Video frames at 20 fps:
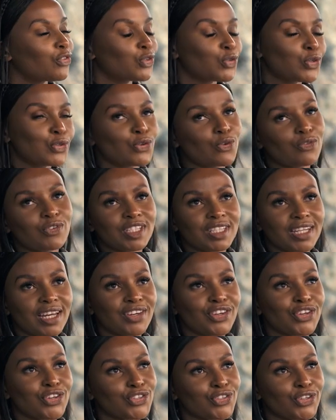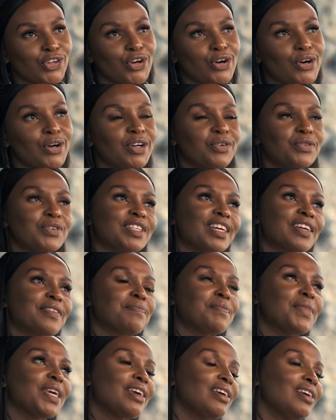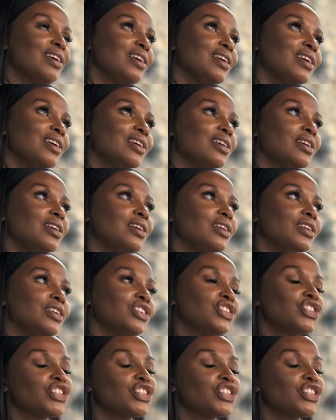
this was over 10 years ago, it was like me,